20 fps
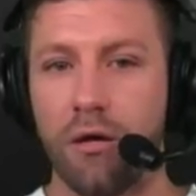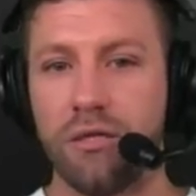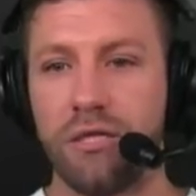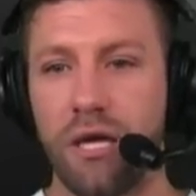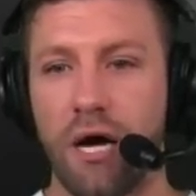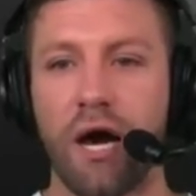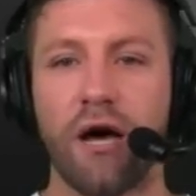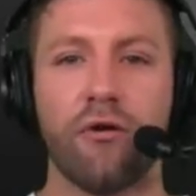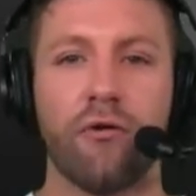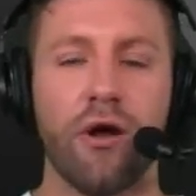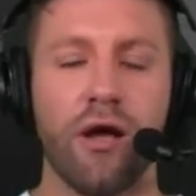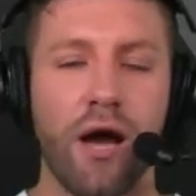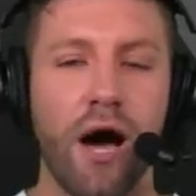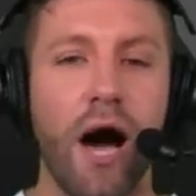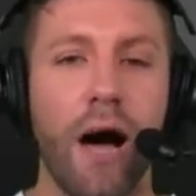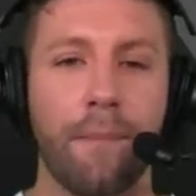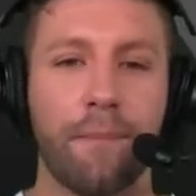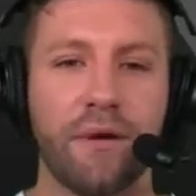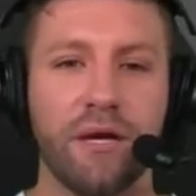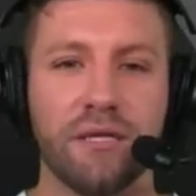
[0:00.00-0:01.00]
DeAndre
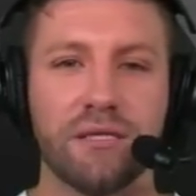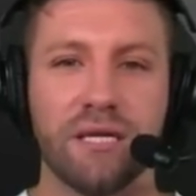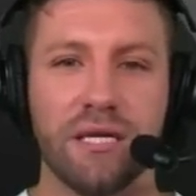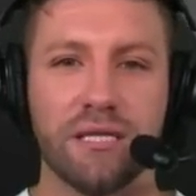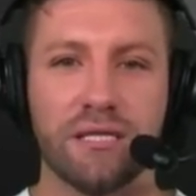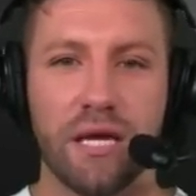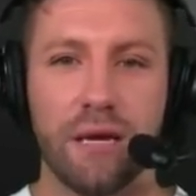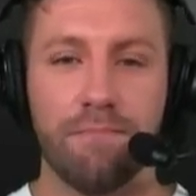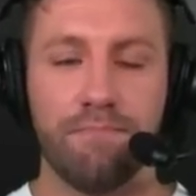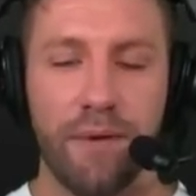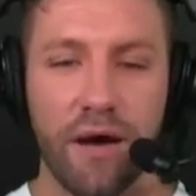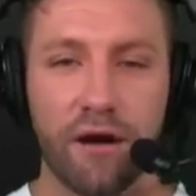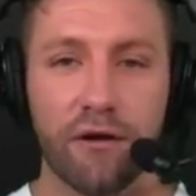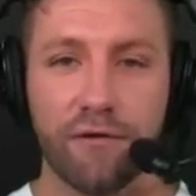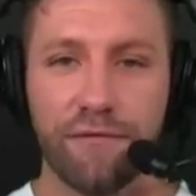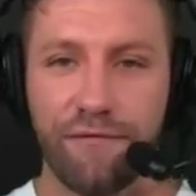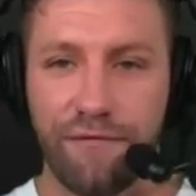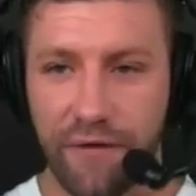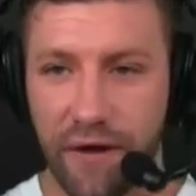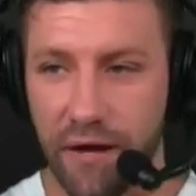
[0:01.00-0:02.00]
Hopkins is a
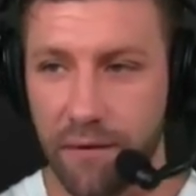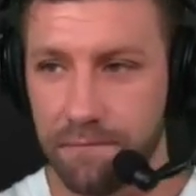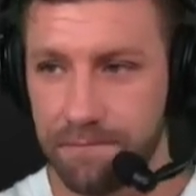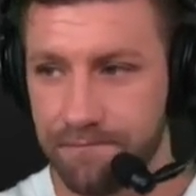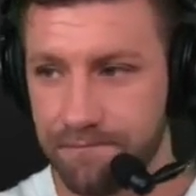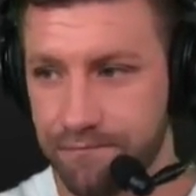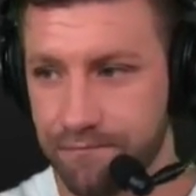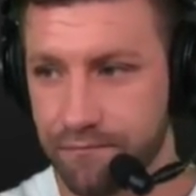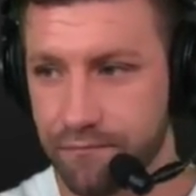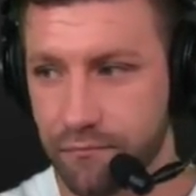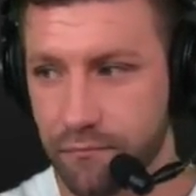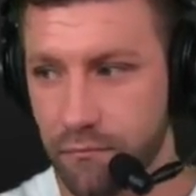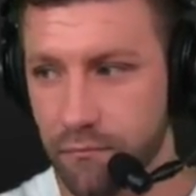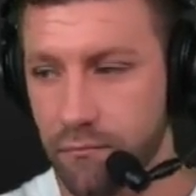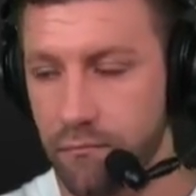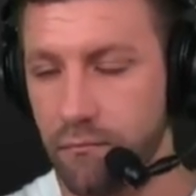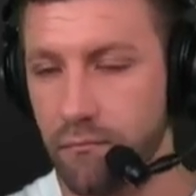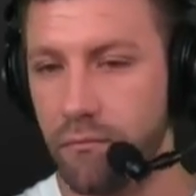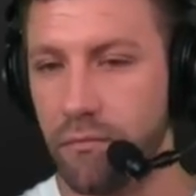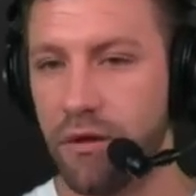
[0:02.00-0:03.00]
better fit
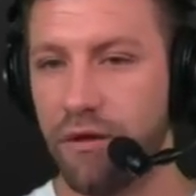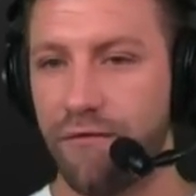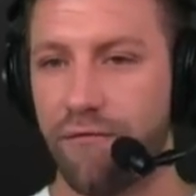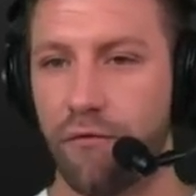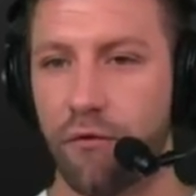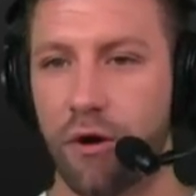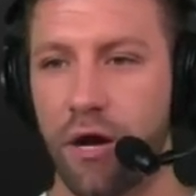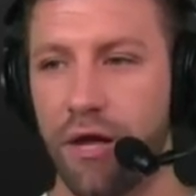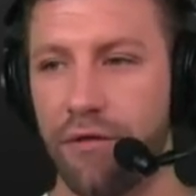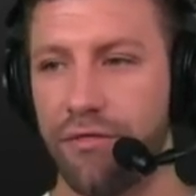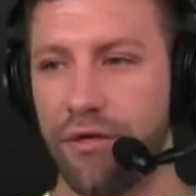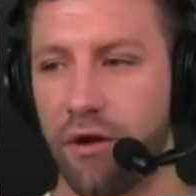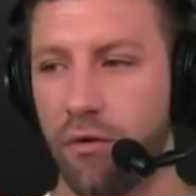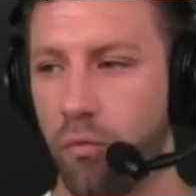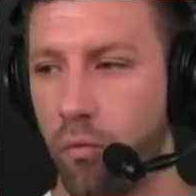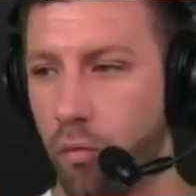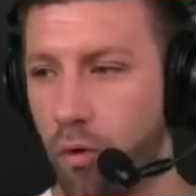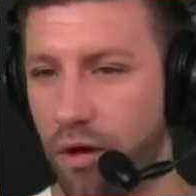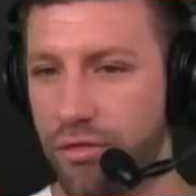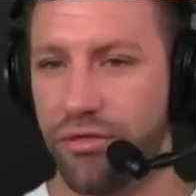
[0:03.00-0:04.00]
for, I think,
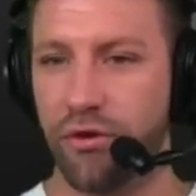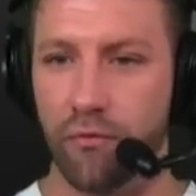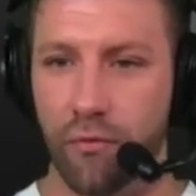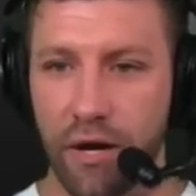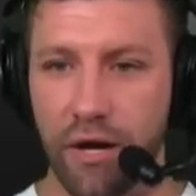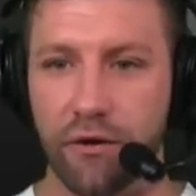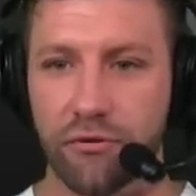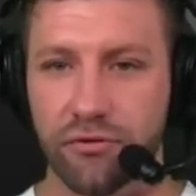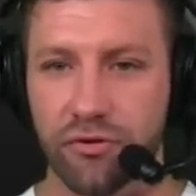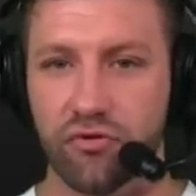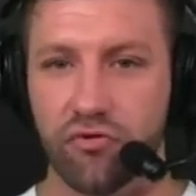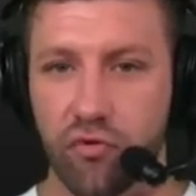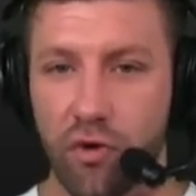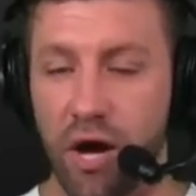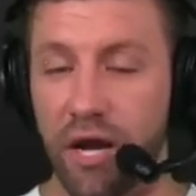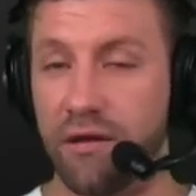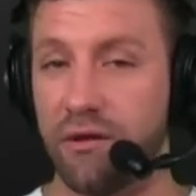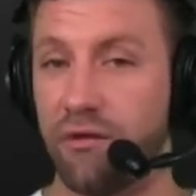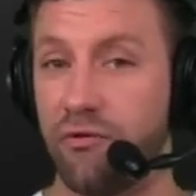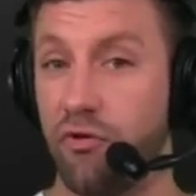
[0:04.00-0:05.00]
what the Raiders are
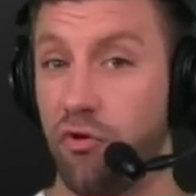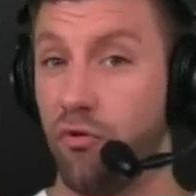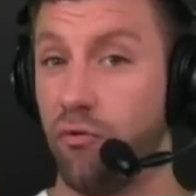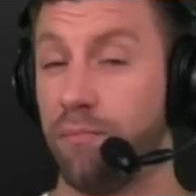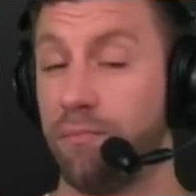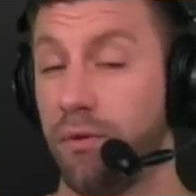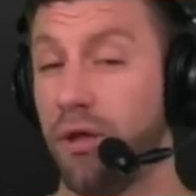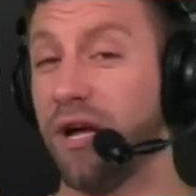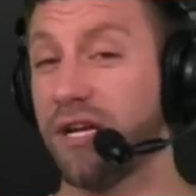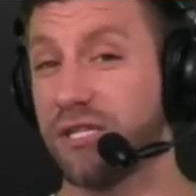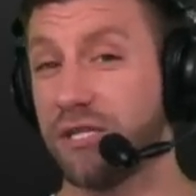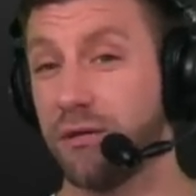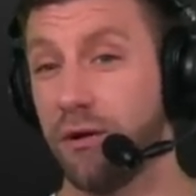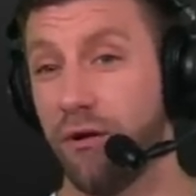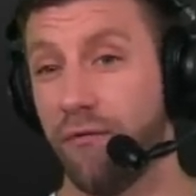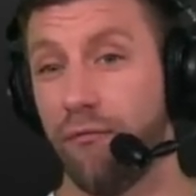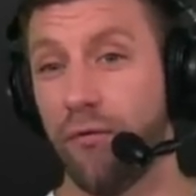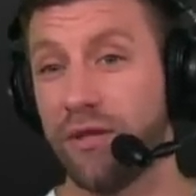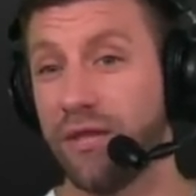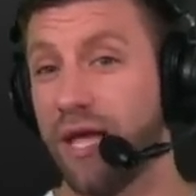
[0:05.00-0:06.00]
trying to do, plus
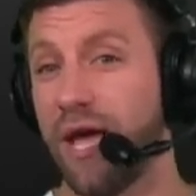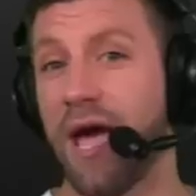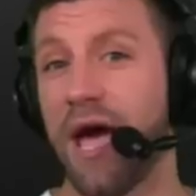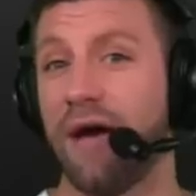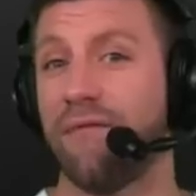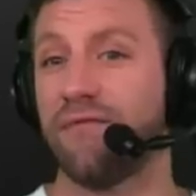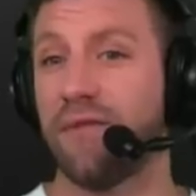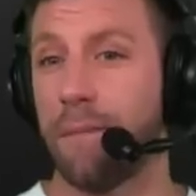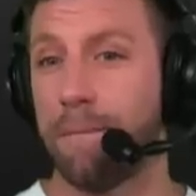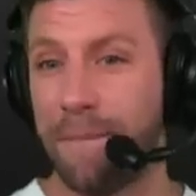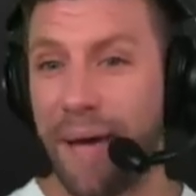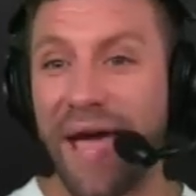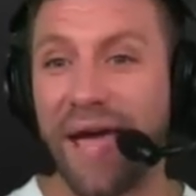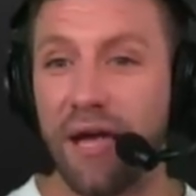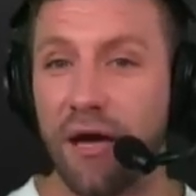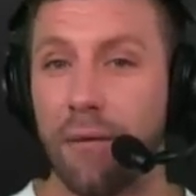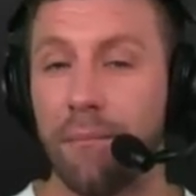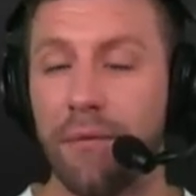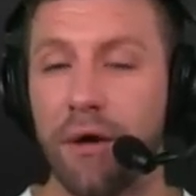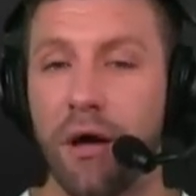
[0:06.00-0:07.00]
of what they have to
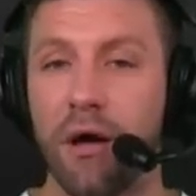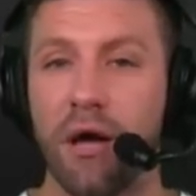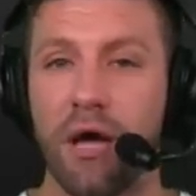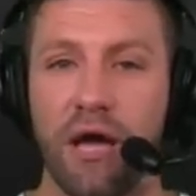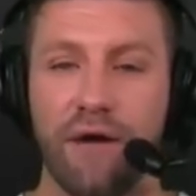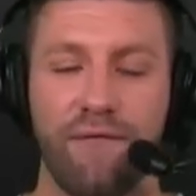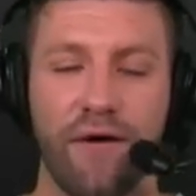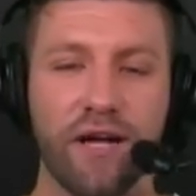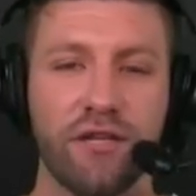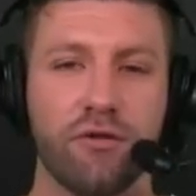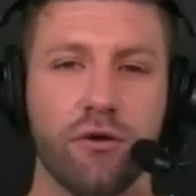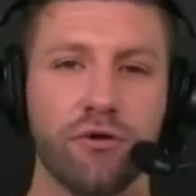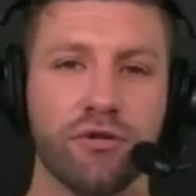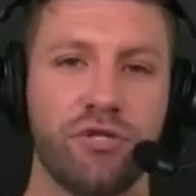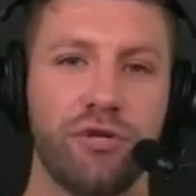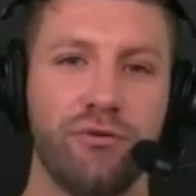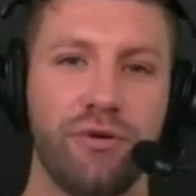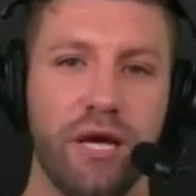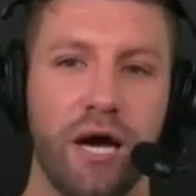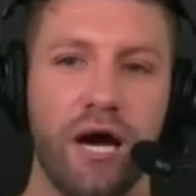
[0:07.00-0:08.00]
pay him. If I told
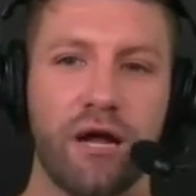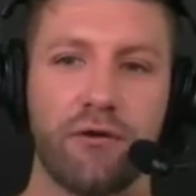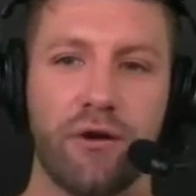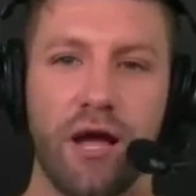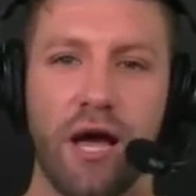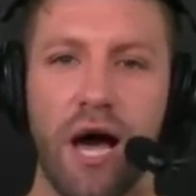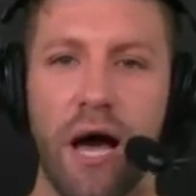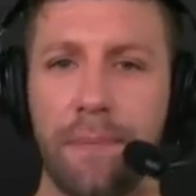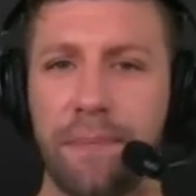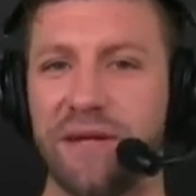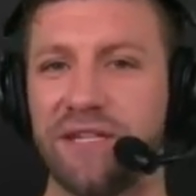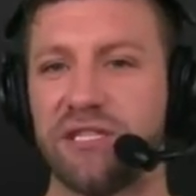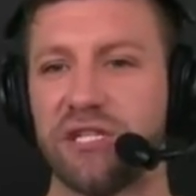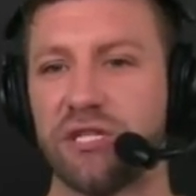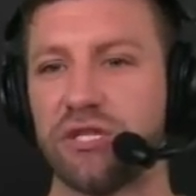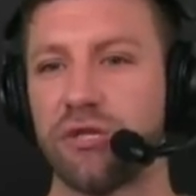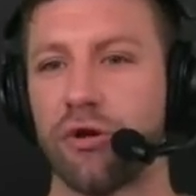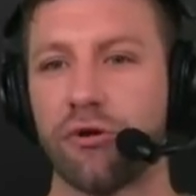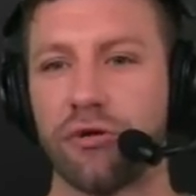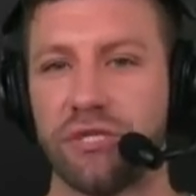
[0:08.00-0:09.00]
you DeAndre Hopkins
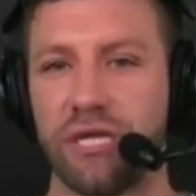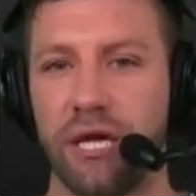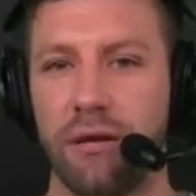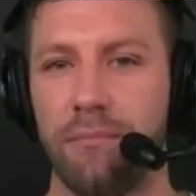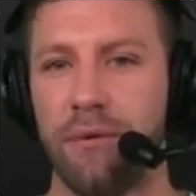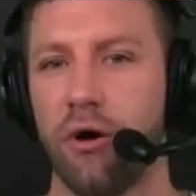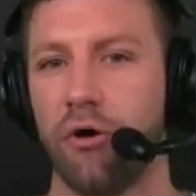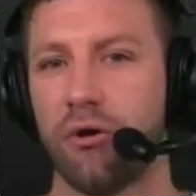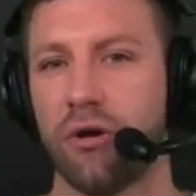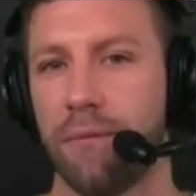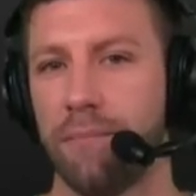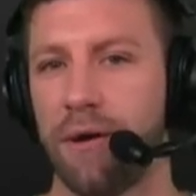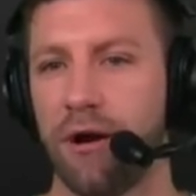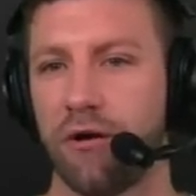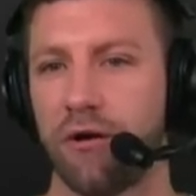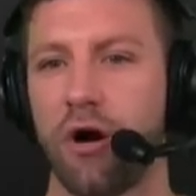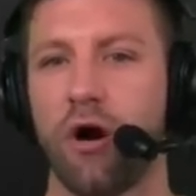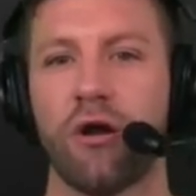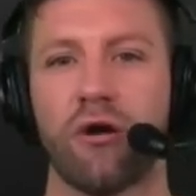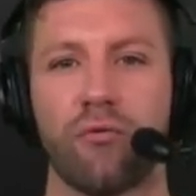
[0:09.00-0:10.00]
is 13 mil
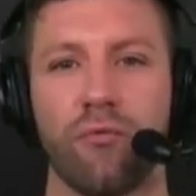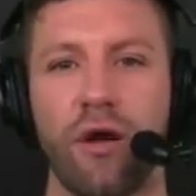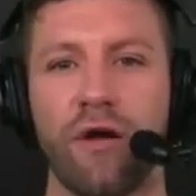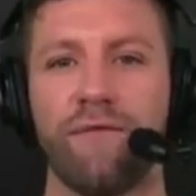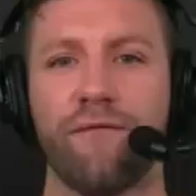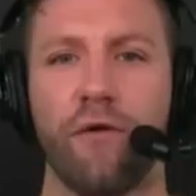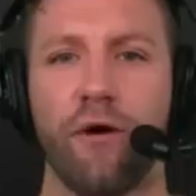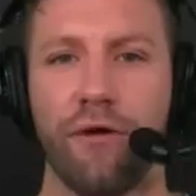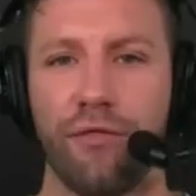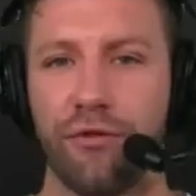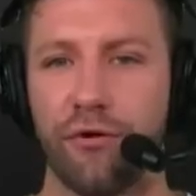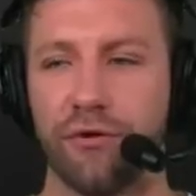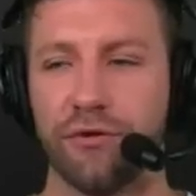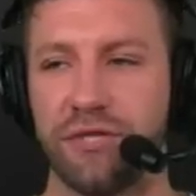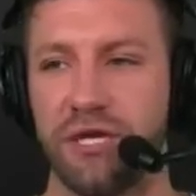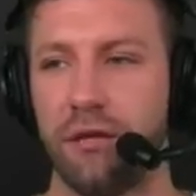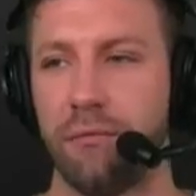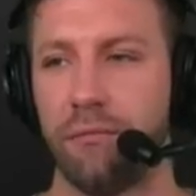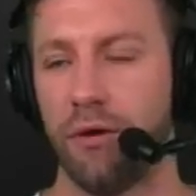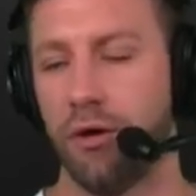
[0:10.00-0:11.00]
compared to Hunter Renfrow at
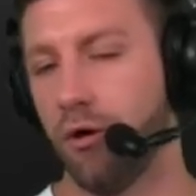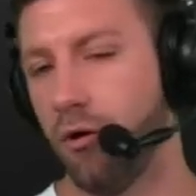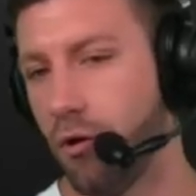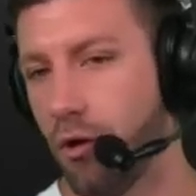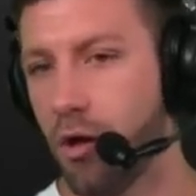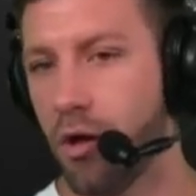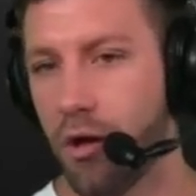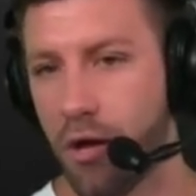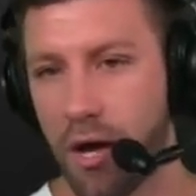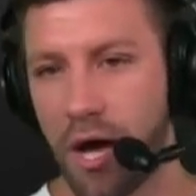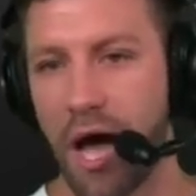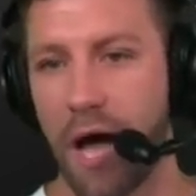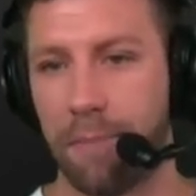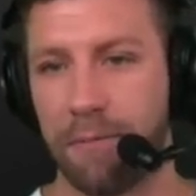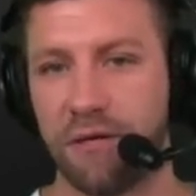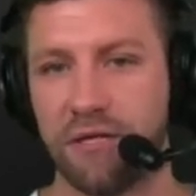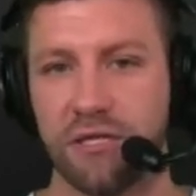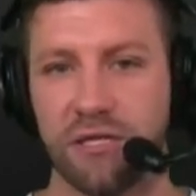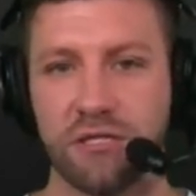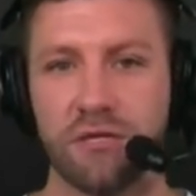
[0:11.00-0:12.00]
13 mil,
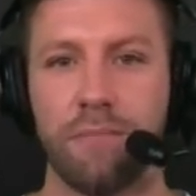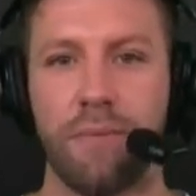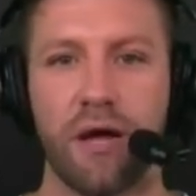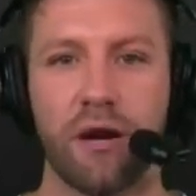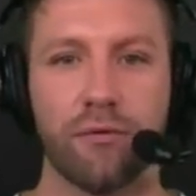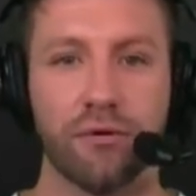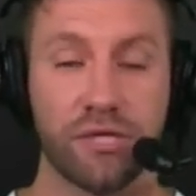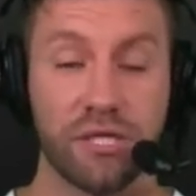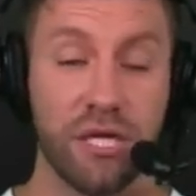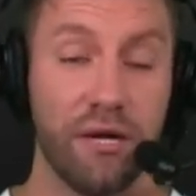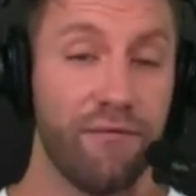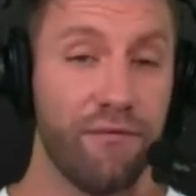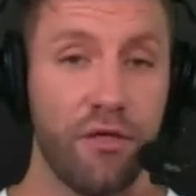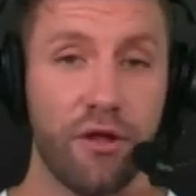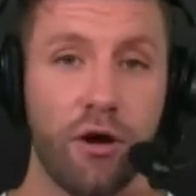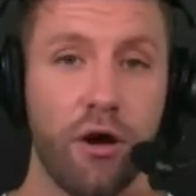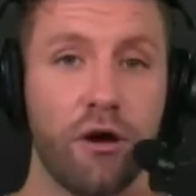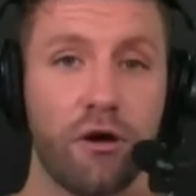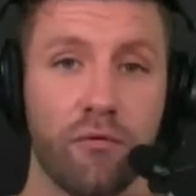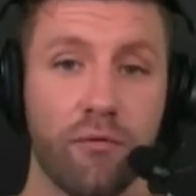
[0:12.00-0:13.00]
Hopkins is a better receiver
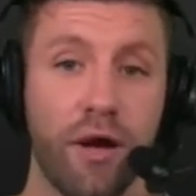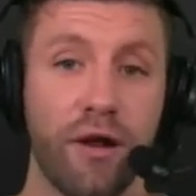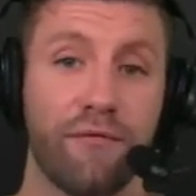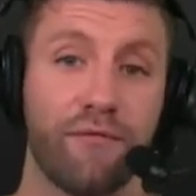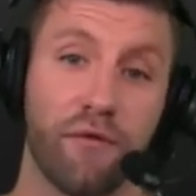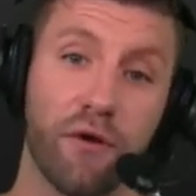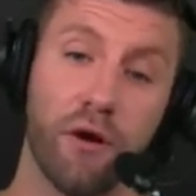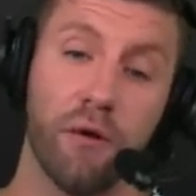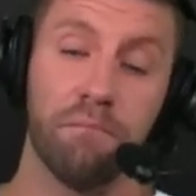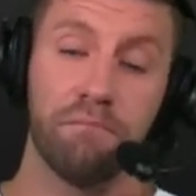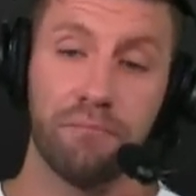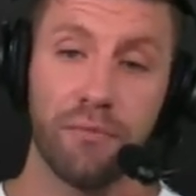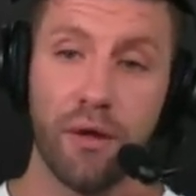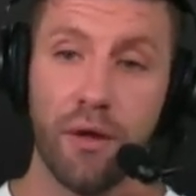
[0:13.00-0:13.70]
than Hunter Renfrow.